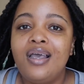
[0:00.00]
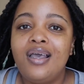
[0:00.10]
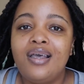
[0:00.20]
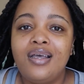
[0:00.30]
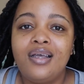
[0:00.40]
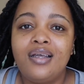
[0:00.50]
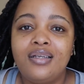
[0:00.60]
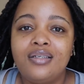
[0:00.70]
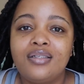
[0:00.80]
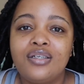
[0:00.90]

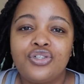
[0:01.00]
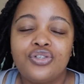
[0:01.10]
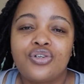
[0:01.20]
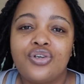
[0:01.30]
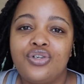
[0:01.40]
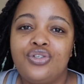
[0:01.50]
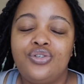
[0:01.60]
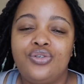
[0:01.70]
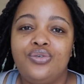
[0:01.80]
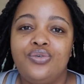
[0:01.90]
and it's just good
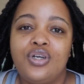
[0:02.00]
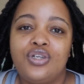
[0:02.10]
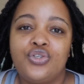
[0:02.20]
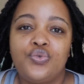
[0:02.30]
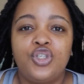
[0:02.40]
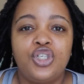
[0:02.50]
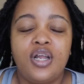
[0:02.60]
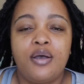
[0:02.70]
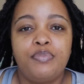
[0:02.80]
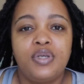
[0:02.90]
to switch it
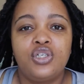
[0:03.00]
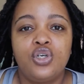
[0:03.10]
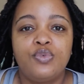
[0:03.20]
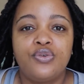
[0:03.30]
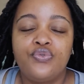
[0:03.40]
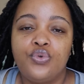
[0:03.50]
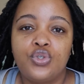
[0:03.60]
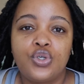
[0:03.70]
up in terms of foods,